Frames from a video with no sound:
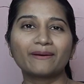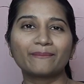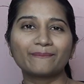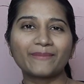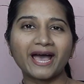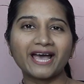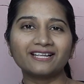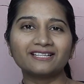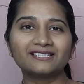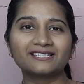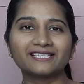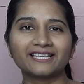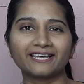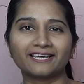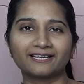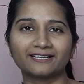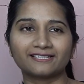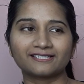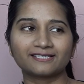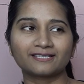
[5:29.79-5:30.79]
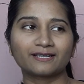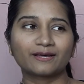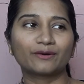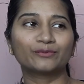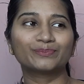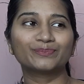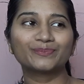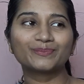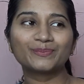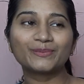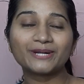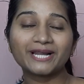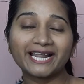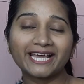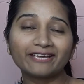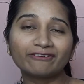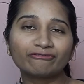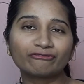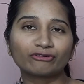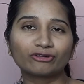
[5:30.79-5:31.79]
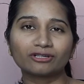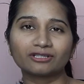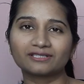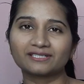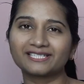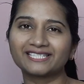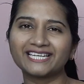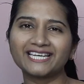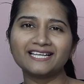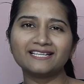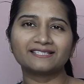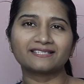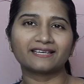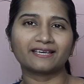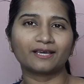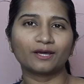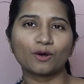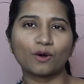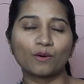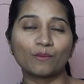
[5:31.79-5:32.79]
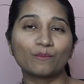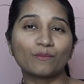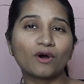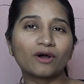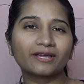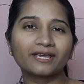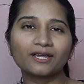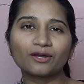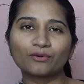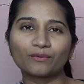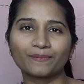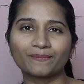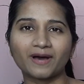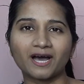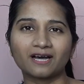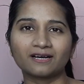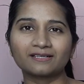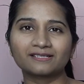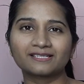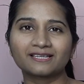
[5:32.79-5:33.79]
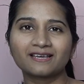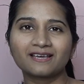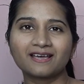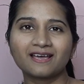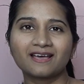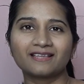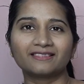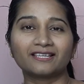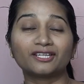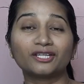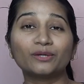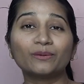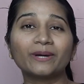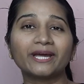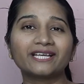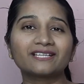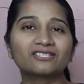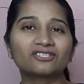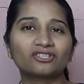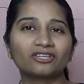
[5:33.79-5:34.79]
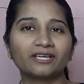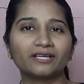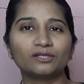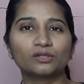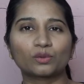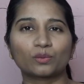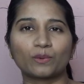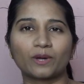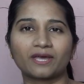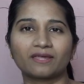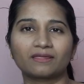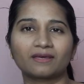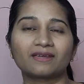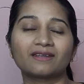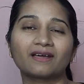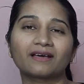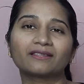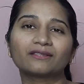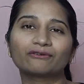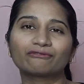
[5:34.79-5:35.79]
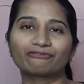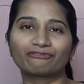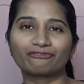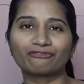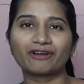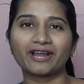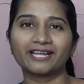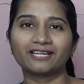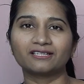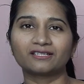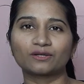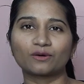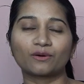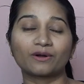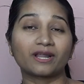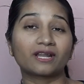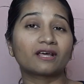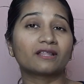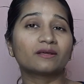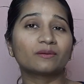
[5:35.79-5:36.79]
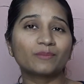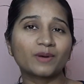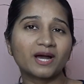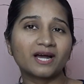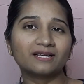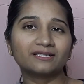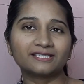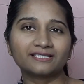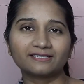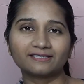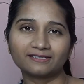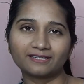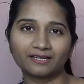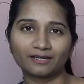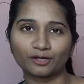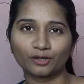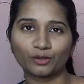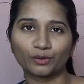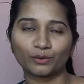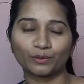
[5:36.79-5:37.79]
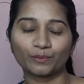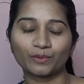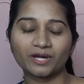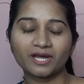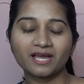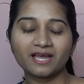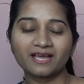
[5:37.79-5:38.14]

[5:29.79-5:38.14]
Bants is playful, teasing or mocking remarks that you exchange with another friend or another person in a group.